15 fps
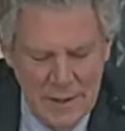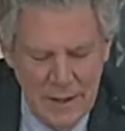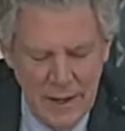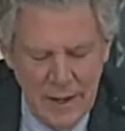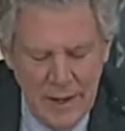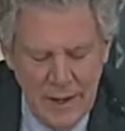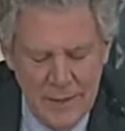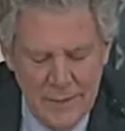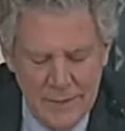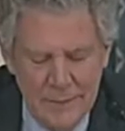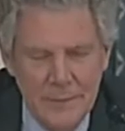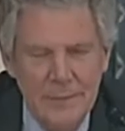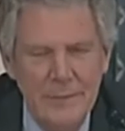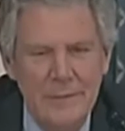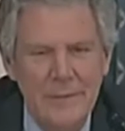I hope it uh, is,
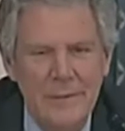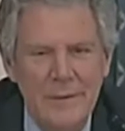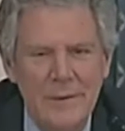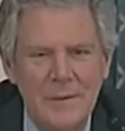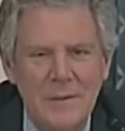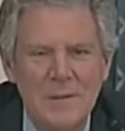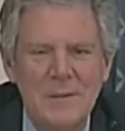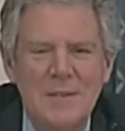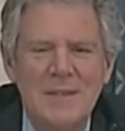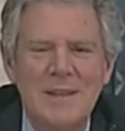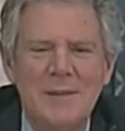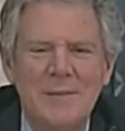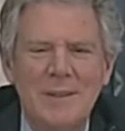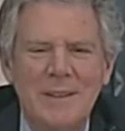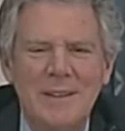too. Would you say,
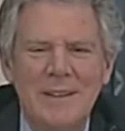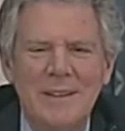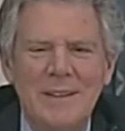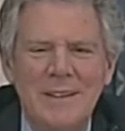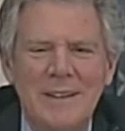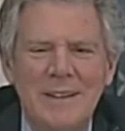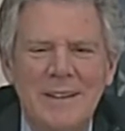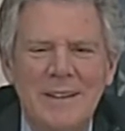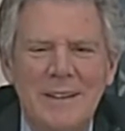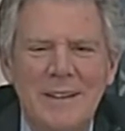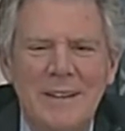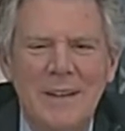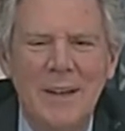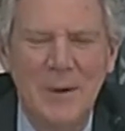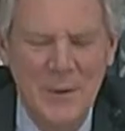Bill? I hope it is too.
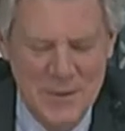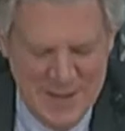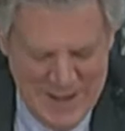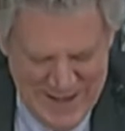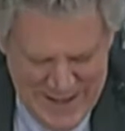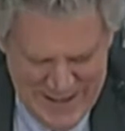Okay.